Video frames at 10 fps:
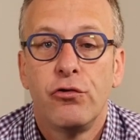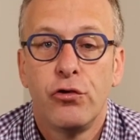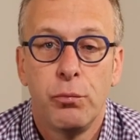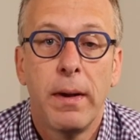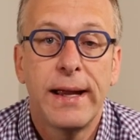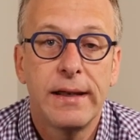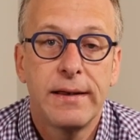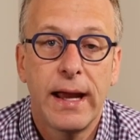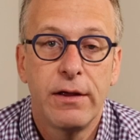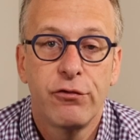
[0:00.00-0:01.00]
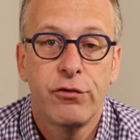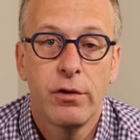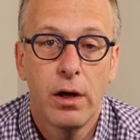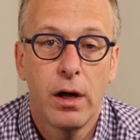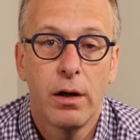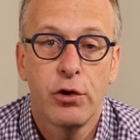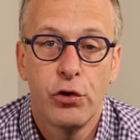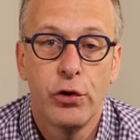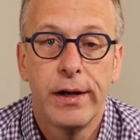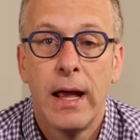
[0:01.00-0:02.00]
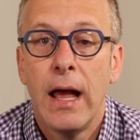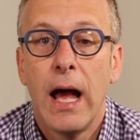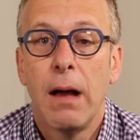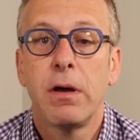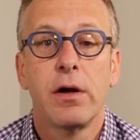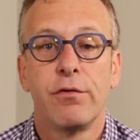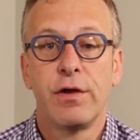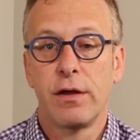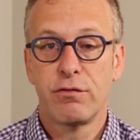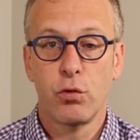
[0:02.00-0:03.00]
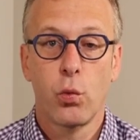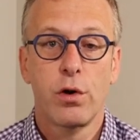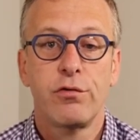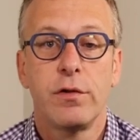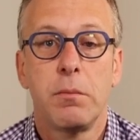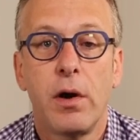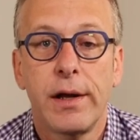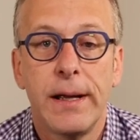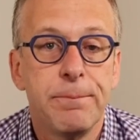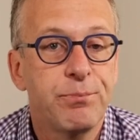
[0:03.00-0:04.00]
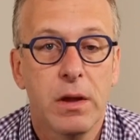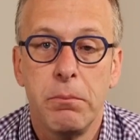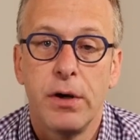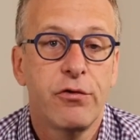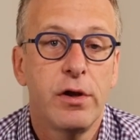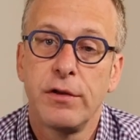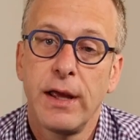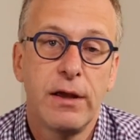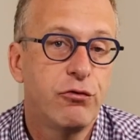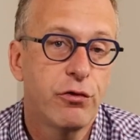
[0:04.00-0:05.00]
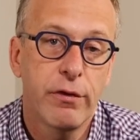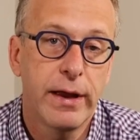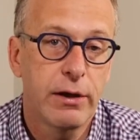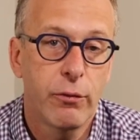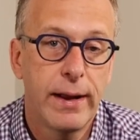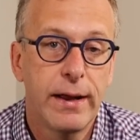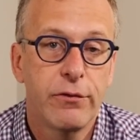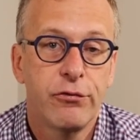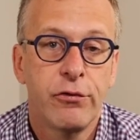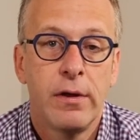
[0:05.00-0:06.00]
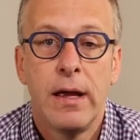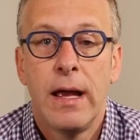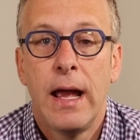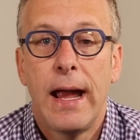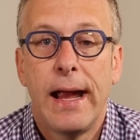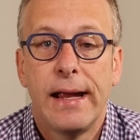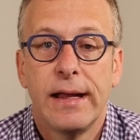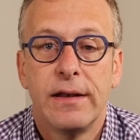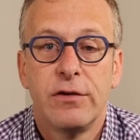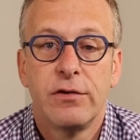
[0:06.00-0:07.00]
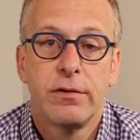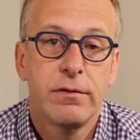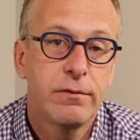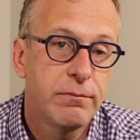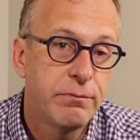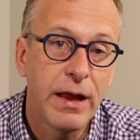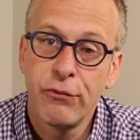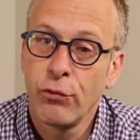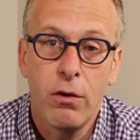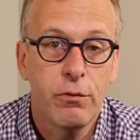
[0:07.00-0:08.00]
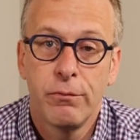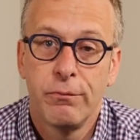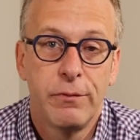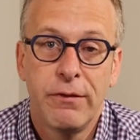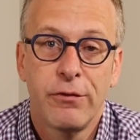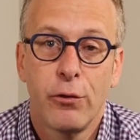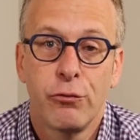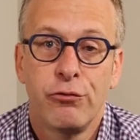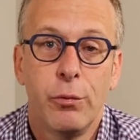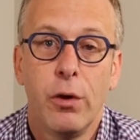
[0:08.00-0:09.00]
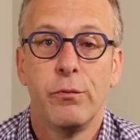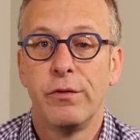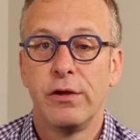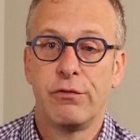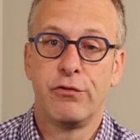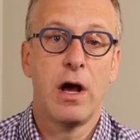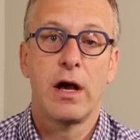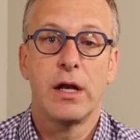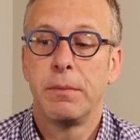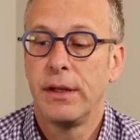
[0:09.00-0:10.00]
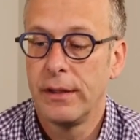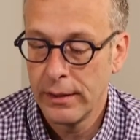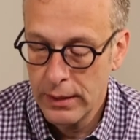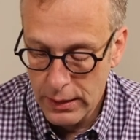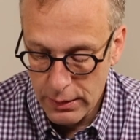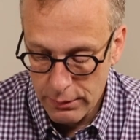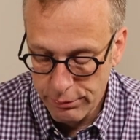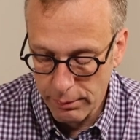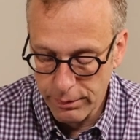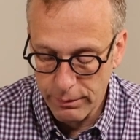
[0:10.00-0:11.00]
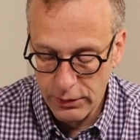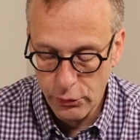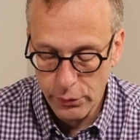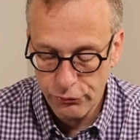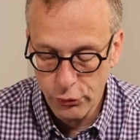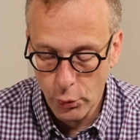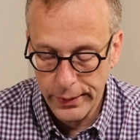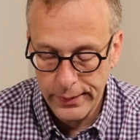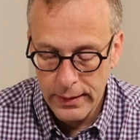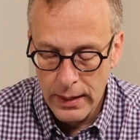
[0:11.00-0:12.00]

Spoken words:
to make it taste good. I'm not going to say it's the worst on the market, but it's going to taste just like grass, and that's all she wrote. It's not going to be something that you enjoy.